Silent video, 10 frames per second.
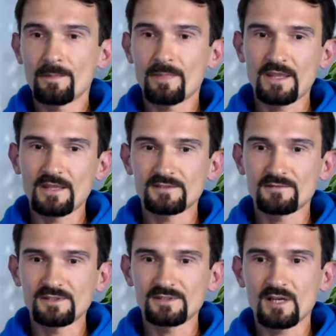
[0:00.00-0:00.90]
And
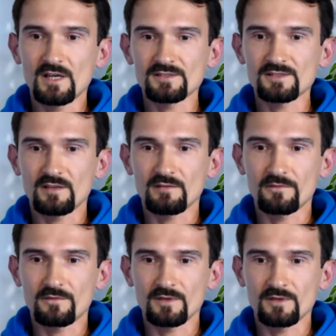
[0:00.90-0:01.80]
these guys have
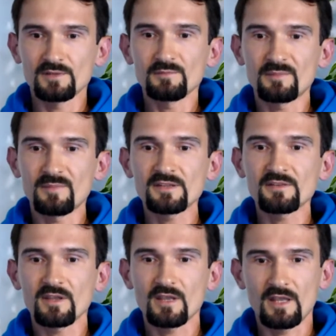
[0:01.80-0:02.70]

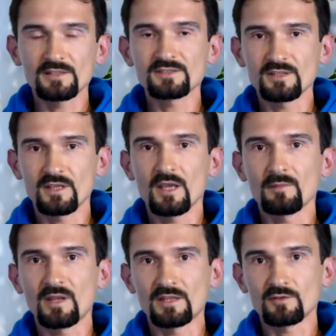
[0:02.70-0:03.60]
implemented the
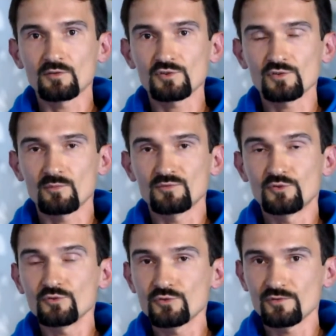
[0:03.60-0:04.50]
LTM, and also
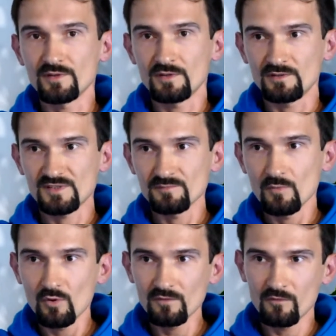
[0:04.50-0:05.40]
due to the
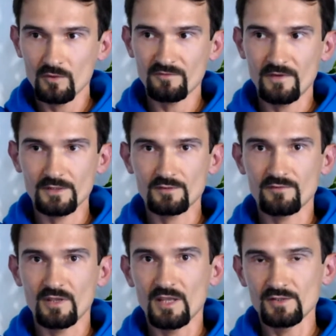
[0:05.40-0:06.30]
small form factor,
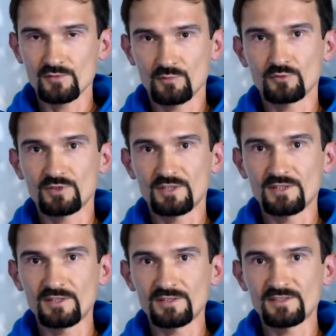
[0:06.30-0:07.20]
they had to put
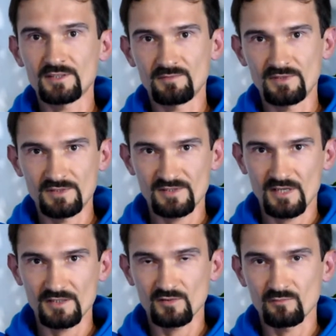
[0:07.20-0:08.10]
eSIM
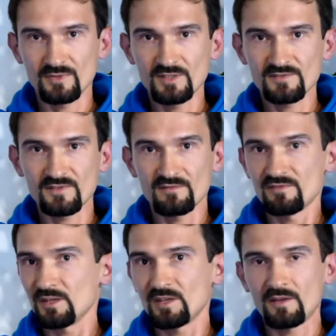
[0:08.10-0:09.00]
inside. So it means
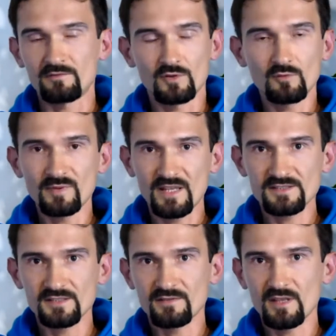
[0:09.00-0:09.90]
that they have no
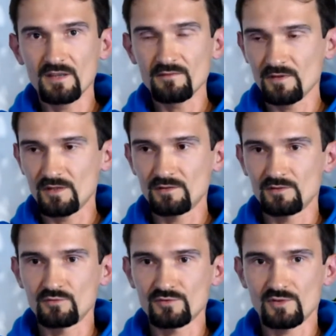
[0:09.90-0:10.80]
plastic there. They
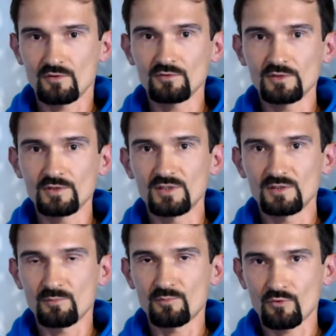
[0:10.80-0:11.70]
use only
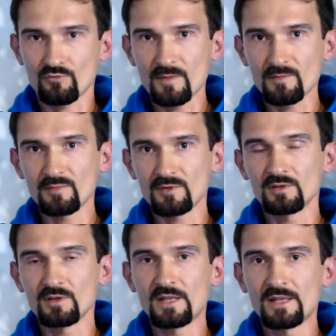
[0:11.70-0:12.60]
programmable
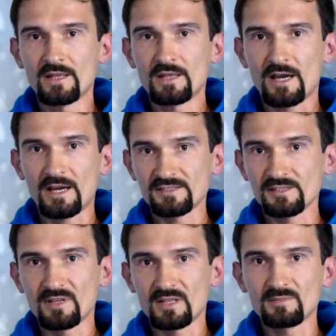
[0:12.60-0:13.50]

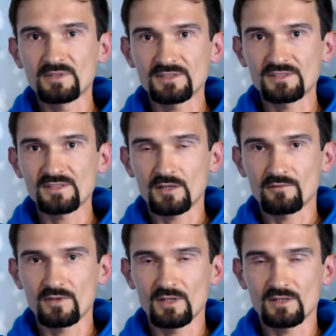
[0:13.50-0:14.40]
iSIM elements inside
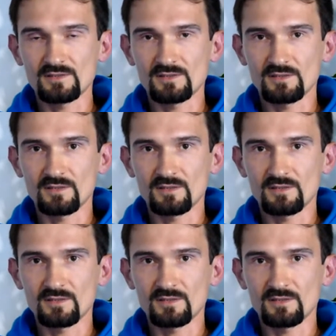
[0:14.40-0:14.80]
of that